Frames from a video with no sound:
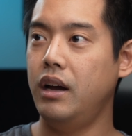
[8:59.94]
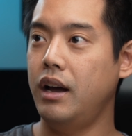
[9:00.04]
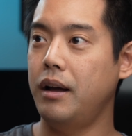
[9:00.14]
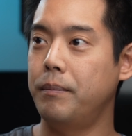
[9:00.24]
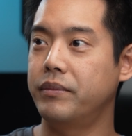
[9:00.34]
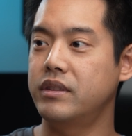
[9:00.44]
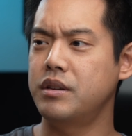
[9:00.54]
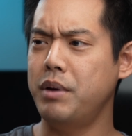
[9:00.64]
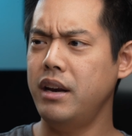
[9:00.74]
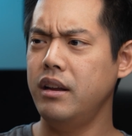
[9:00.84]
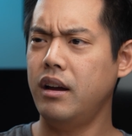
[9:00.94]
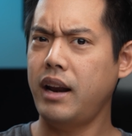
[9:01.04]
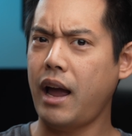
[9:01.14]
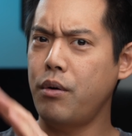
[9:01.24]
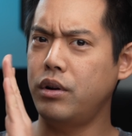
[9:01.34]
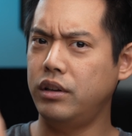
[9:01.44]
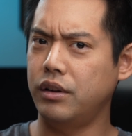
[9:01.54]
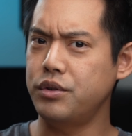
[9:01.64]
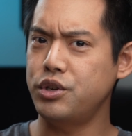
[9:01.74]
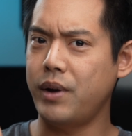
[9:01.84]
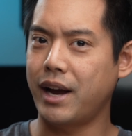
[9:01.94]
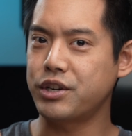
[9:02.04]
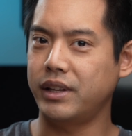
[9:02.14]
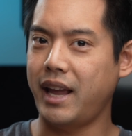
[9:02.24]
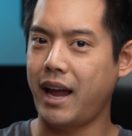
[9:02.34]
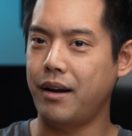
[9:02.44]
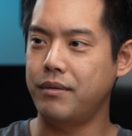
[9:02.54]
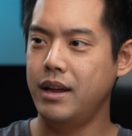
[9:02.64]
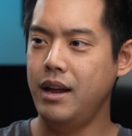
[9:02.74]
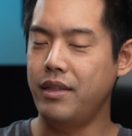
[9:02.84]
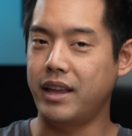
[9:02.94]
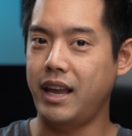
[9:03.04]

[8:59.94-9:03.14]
um, depending on how close you actually have the